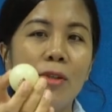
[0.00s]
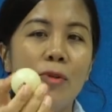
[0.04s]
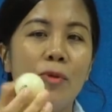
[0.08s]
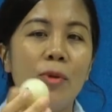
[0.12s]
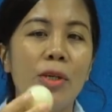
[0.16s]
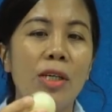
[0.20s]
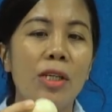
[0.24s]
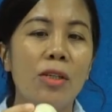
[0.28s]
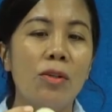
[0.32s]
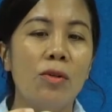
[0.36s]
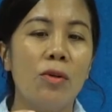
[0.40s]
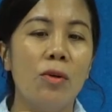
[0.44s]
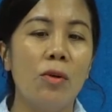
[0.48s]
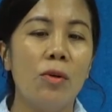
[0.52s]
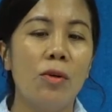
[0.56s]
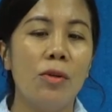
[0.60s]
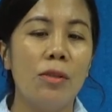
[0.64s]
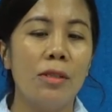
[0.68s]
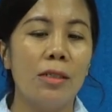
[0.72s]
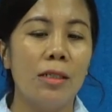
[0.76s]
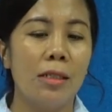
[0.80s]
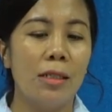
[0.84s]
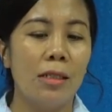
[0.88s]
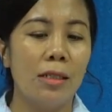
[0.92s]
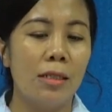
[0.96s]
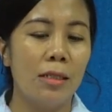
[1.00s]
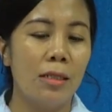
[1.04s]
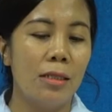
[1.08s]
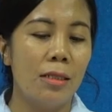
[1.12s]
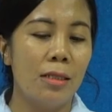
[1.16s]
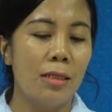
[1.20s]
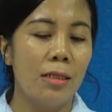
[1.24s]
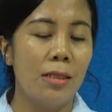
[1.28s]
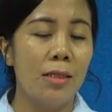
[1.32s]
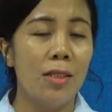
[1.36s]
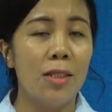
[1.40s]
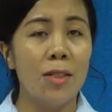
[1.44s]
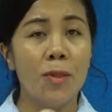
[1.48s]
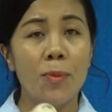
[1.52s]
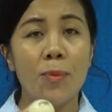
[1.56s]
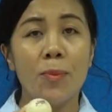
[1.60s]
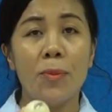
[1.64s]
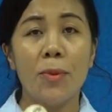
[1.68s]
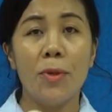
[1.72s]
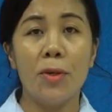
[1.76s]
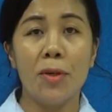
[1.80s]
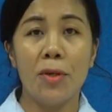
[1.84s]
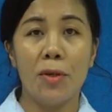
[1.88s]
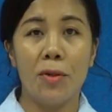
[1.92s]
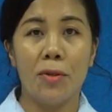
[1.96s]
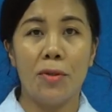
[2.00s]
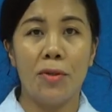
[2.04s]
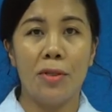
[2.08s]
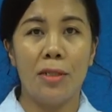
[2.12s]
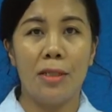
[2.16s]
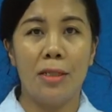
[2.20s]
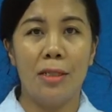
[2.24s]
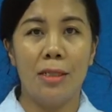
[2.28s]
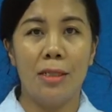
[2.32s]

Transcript: We call this sphere.